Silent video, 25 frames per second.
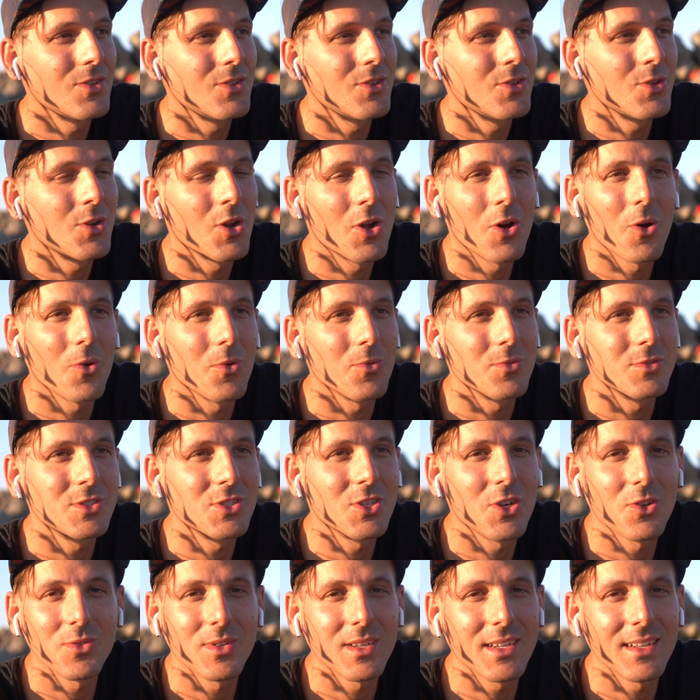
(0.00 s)
you
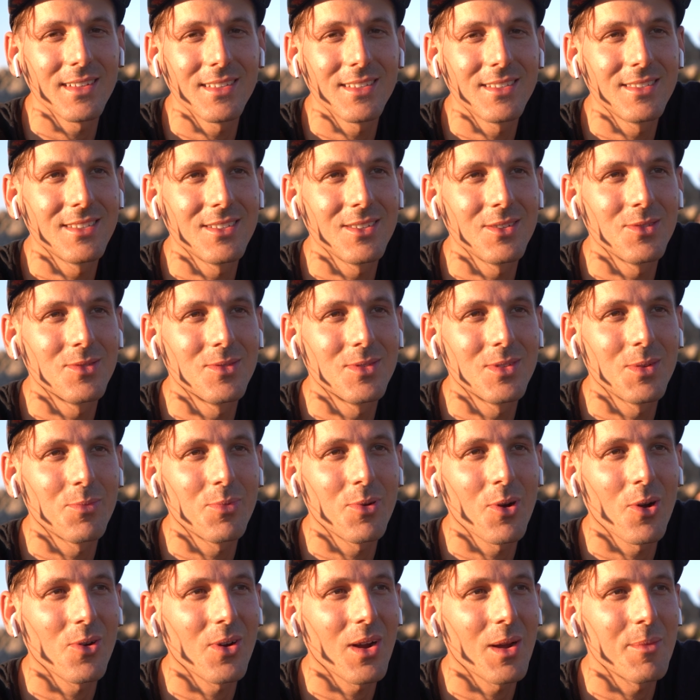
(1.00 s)
don't need to
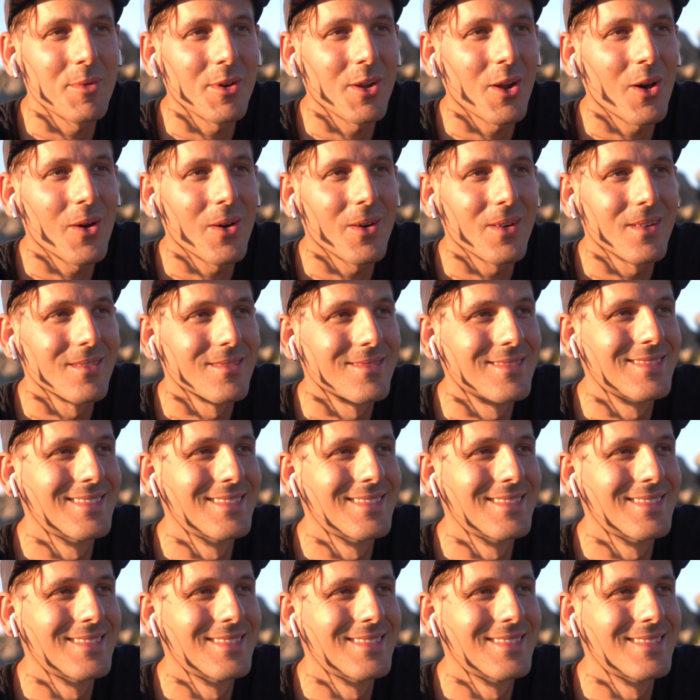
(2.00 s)
program at all.